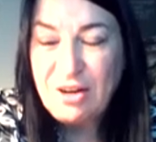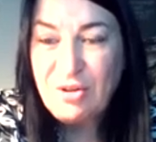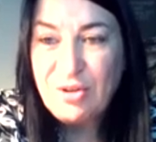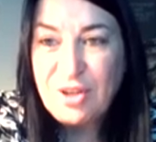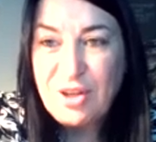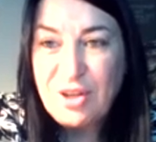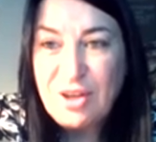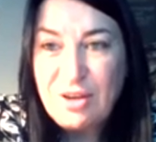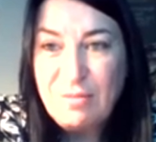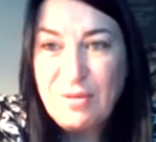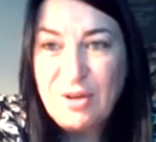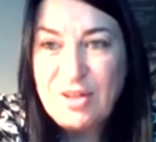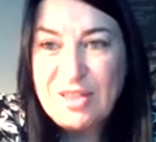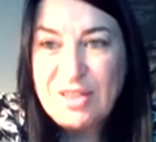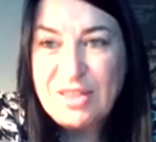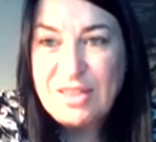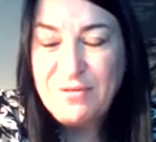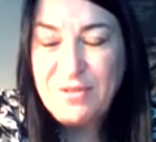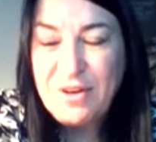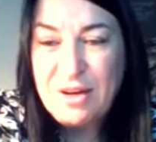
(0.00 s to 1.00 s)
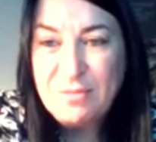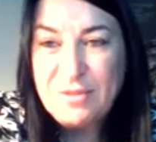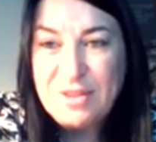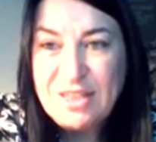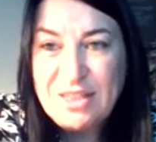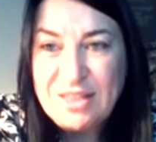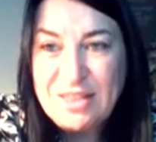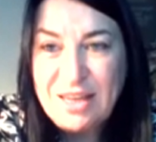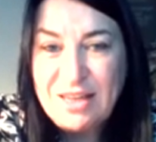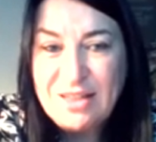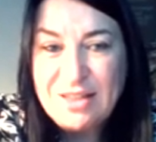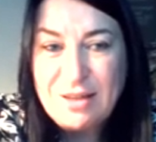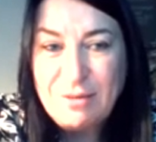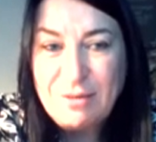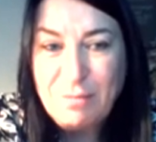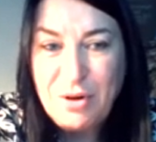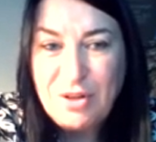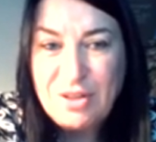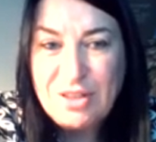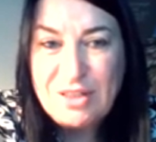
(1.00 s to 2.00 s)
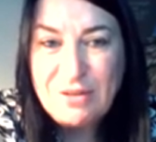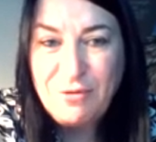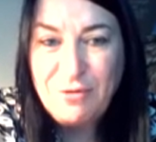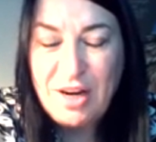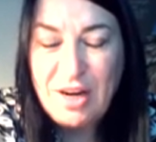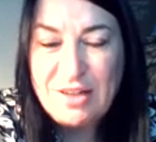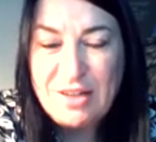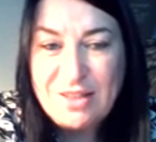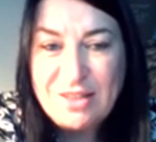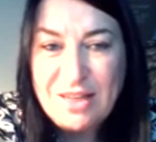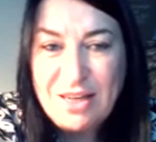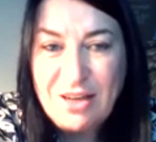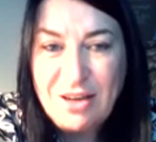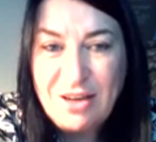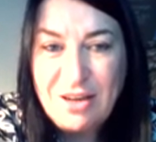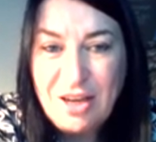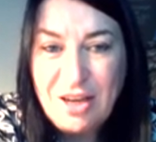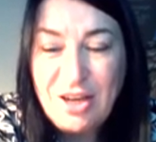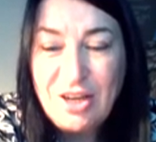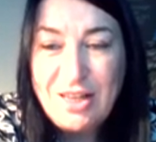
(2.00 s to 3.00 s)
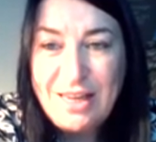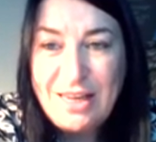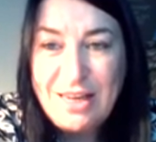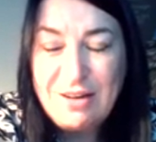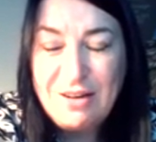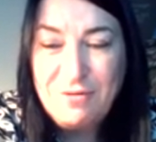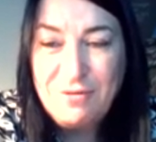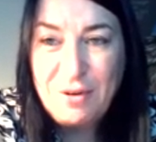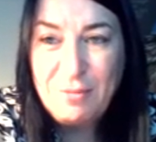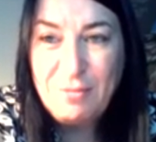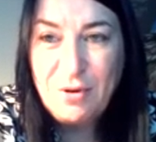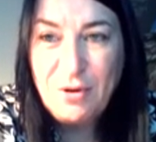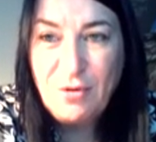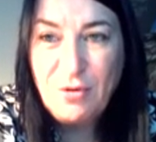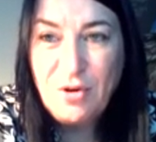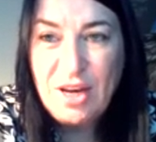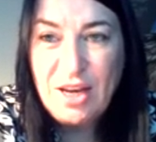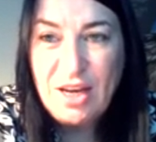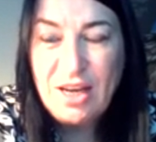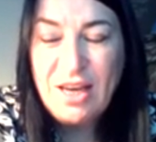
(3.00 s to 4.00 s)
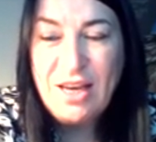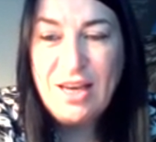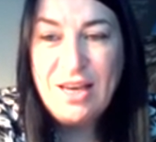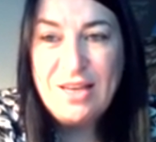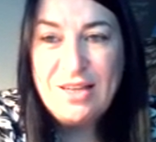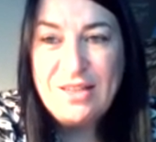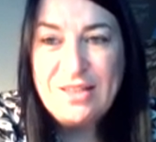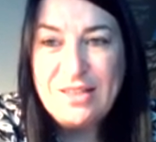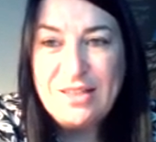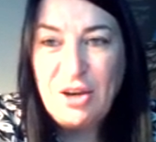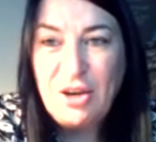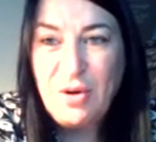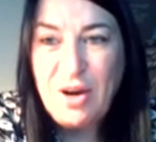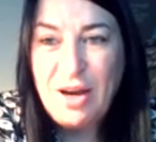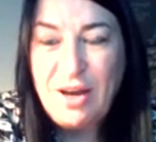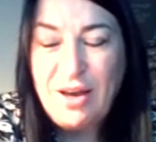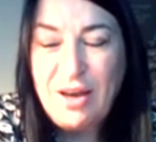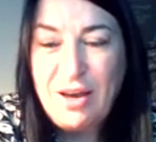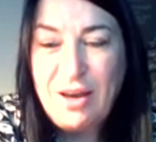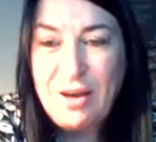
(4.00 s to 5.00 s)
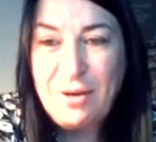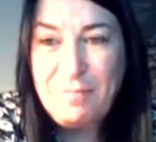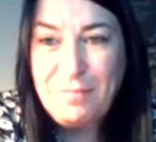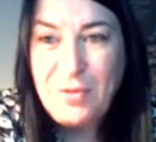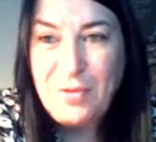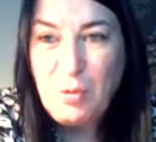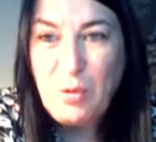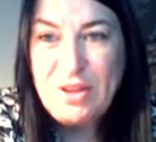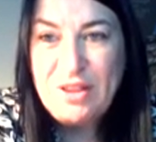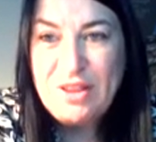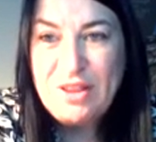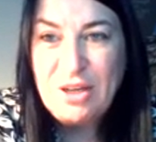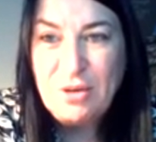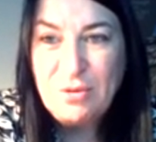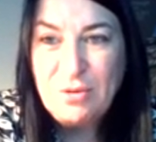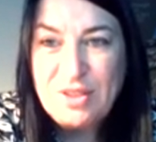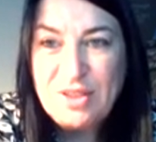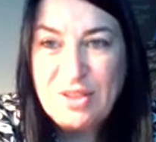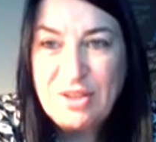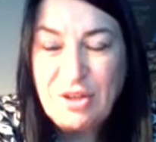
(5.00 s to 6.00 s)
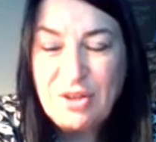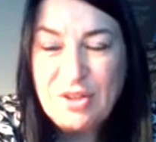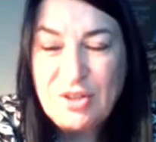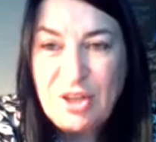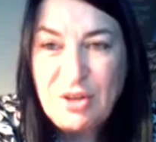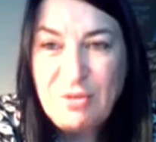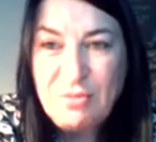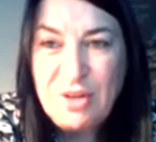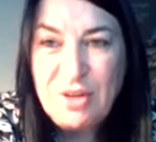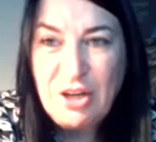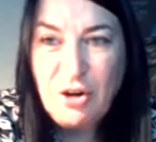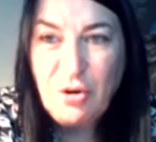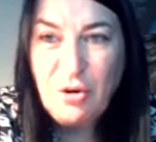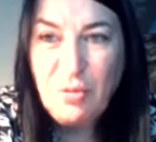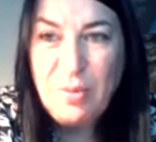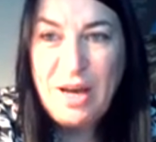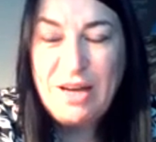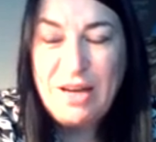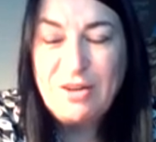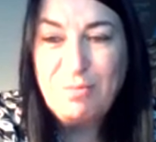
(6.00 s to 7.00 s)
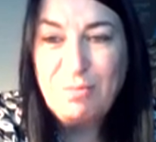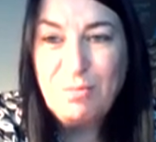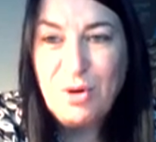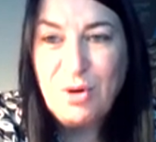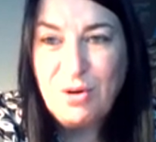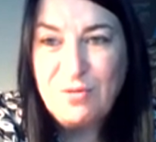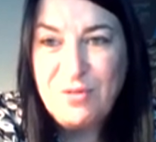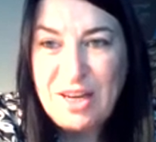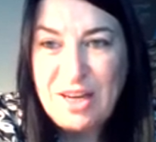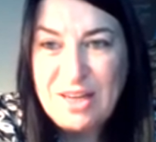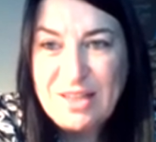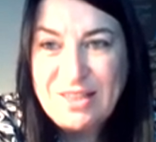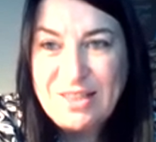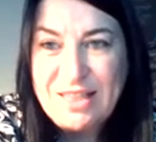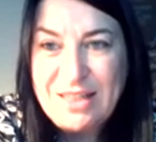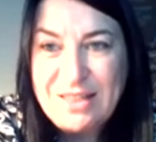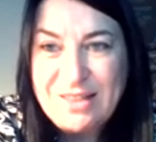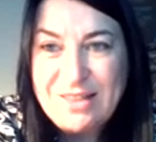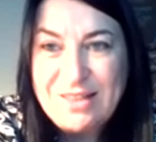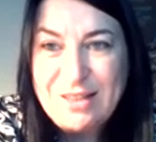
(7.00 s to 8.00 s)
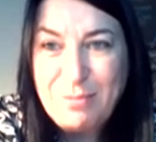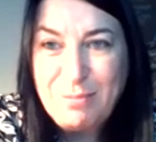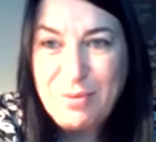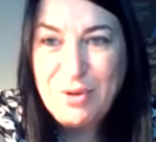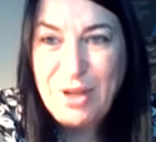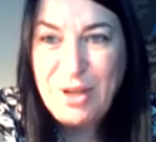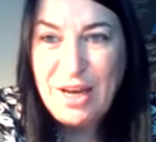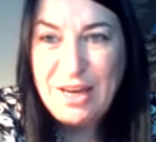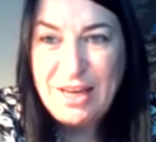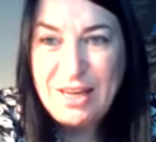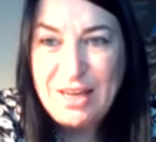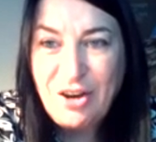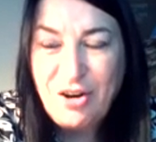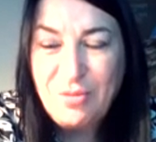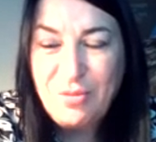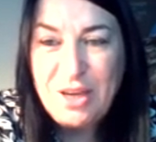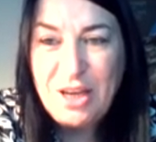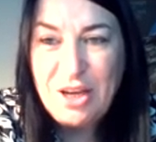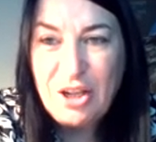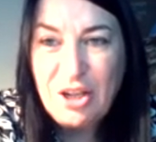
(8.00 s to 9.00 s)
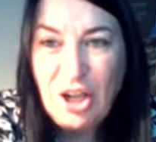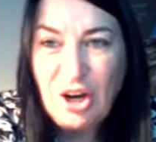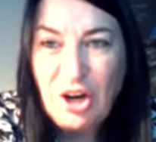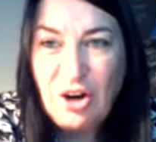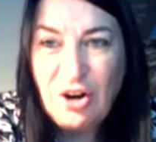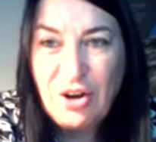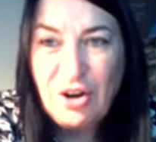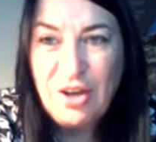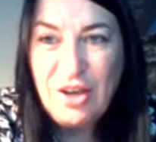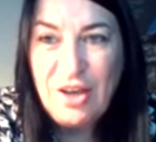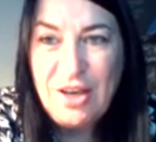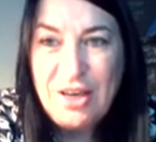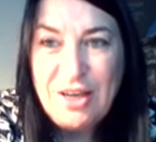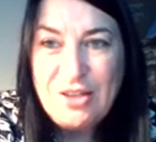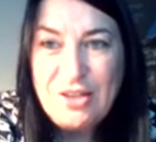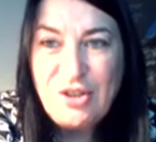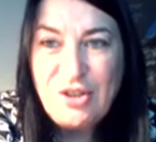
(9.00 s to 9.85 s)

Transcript: that other community pharmacy site at Pontefract early in February. So with those slots opening up and more vaccine supply coming along